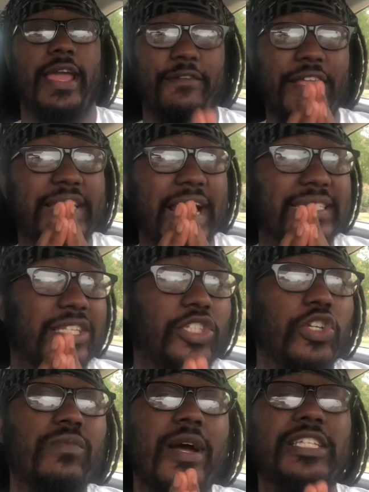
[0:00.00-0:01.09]
If he takes in
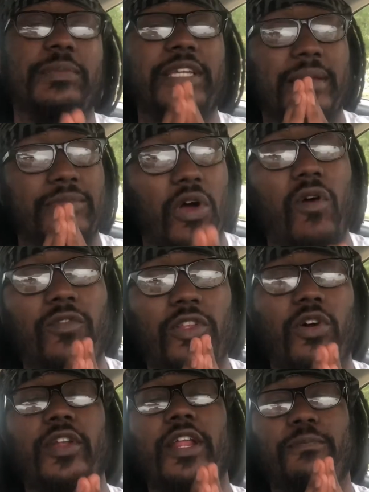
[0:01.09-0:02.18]
too much, he becomes
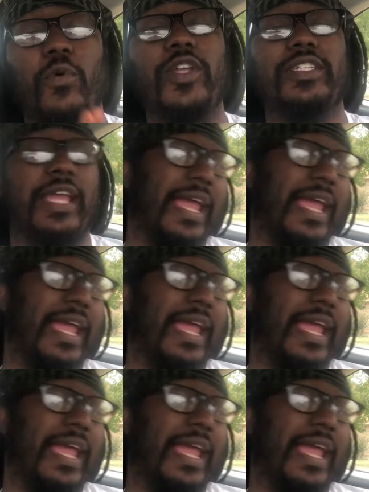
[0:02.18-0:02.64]
overloaded and poisoned.